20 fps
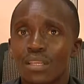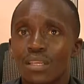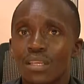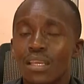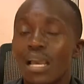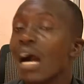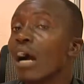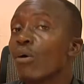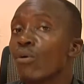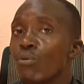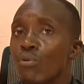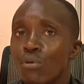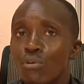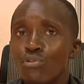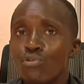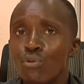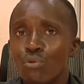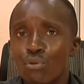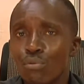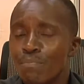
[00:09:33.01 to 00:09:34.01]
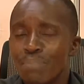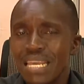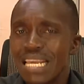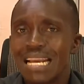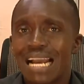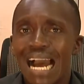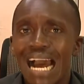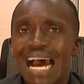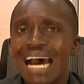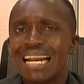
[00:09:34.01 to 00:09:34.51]
ya you
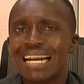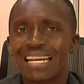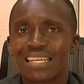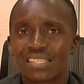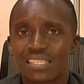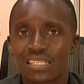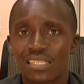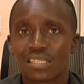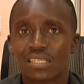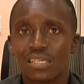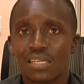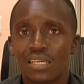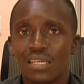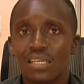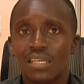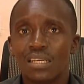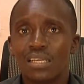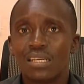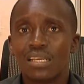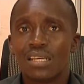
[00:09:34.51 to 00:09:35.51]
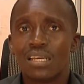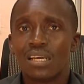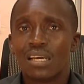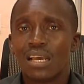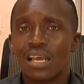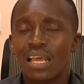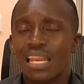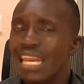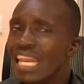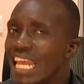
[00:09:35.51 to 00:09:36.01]
being harassed,
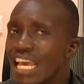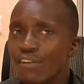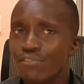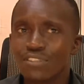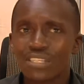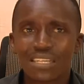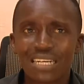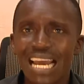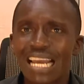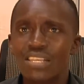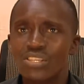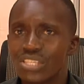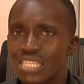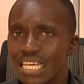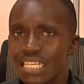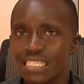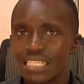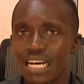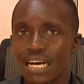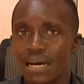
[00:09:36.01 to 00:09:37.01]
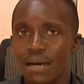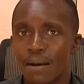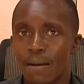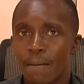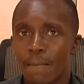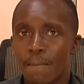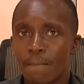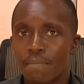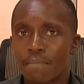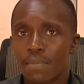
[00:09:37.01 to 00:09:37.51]
left, right, center.
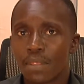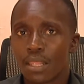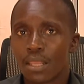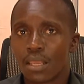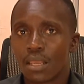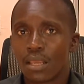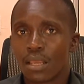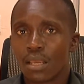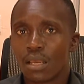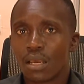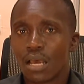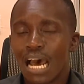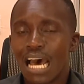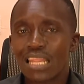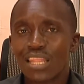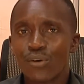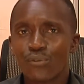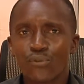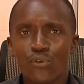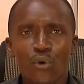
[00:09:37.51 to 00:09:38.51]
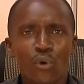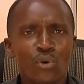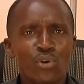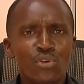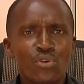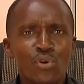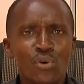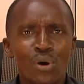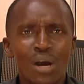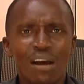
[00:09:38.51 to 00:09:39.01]
And therefore,
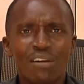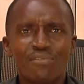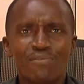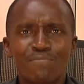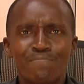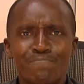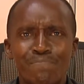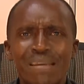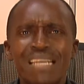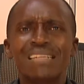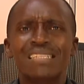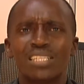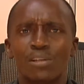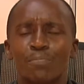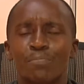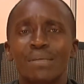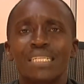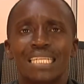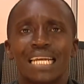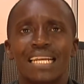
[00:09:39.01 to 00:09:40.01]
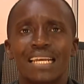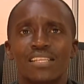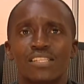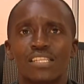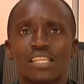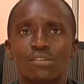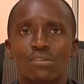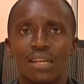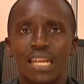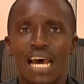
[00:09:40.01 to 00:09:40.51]
you have built bitterness
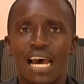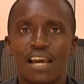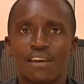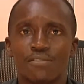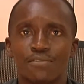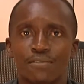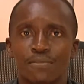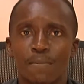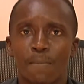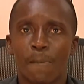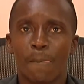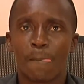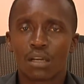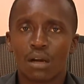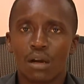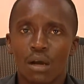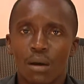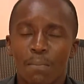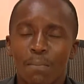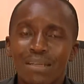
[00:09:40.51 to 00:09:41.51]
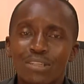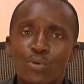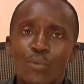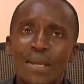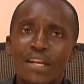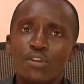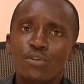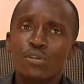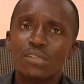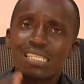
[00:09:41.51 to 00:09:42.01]
in your life. But
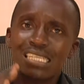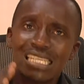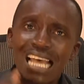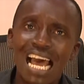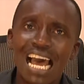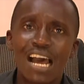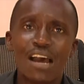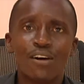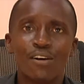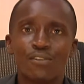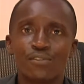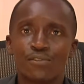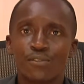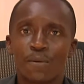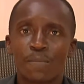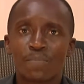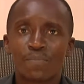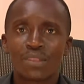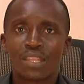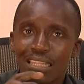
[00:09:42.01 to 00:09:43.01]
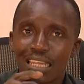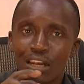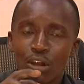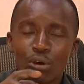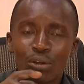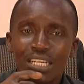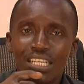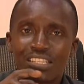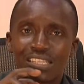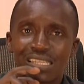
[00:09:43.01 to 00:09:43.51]
when you serve, the
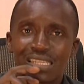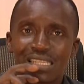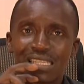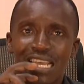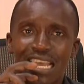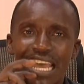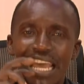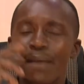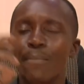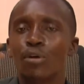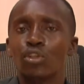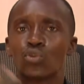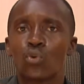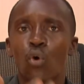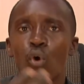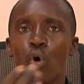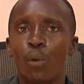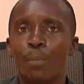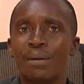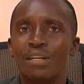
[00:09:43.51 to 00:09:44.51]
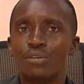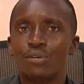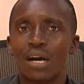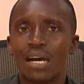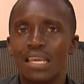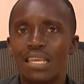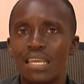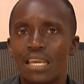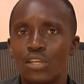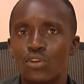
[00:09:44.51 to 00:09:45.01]
Lord is able to
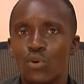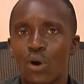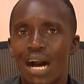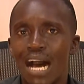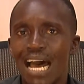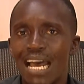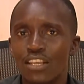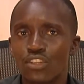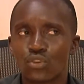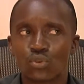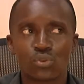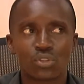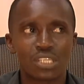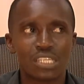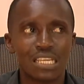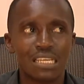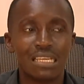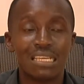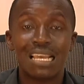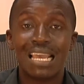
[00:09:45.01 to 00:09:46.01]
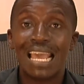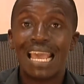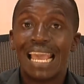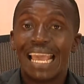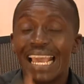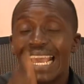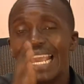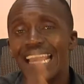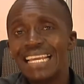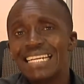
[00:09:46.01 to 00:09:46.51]
open your eyes to see
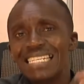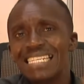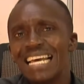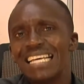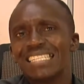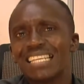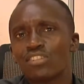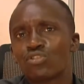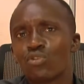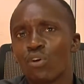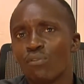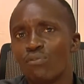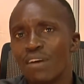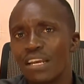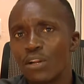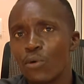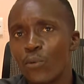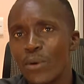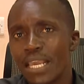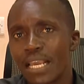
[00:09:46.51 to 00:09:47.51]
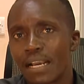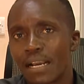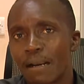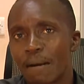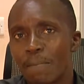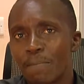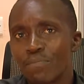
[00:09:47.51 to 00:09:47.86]
areas that you're very weak,